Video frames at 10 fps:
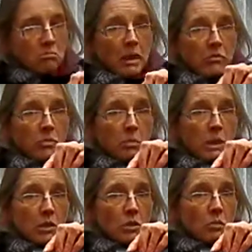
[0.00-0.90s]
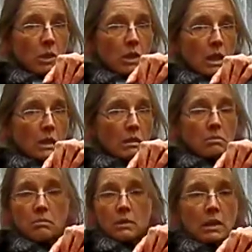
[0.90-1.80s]
everybody should watch this.
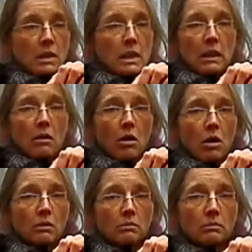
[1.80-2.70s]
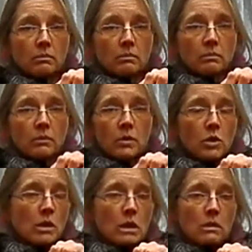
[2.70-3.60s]
It doesn't take long.
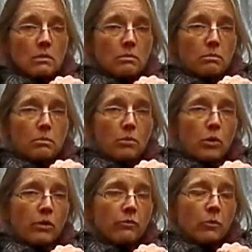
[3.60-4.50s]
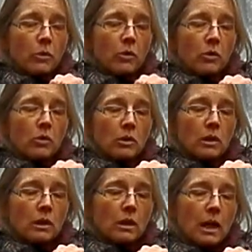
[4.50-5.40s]
Just borrow it from your
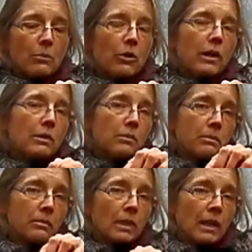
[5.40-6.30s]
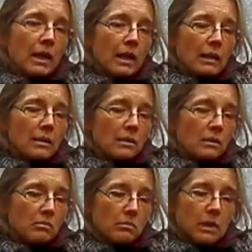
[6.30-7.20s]
local library and
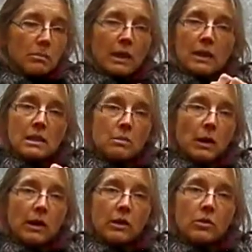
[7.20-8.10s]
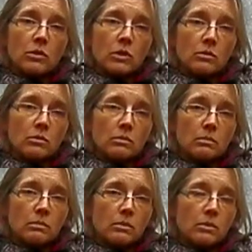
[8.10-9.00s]
it might inspire you to
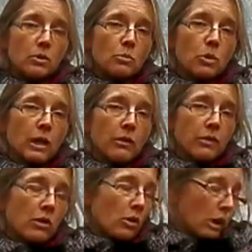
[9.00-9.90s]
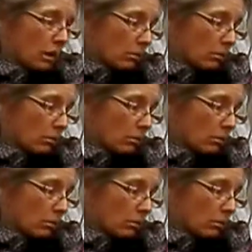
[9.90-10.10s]
do more healthy cooking.